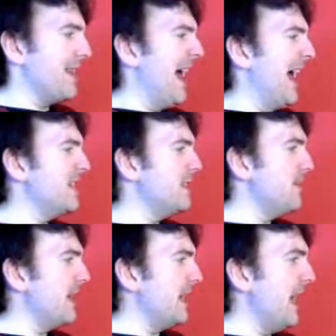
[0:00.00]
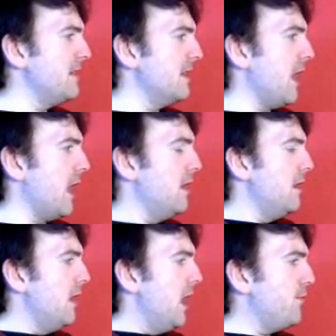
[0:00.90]
That is something a
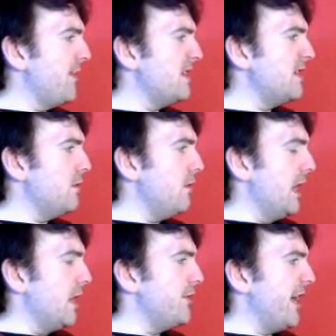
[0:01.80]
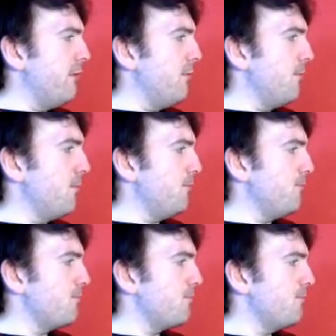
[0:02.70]
preschooler could do.
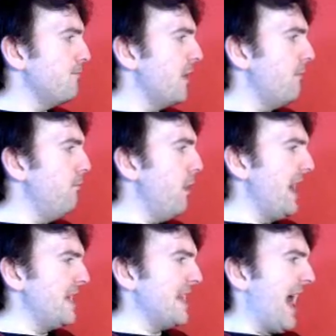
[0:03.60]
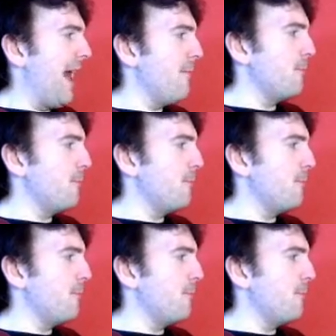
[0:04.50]
What is that?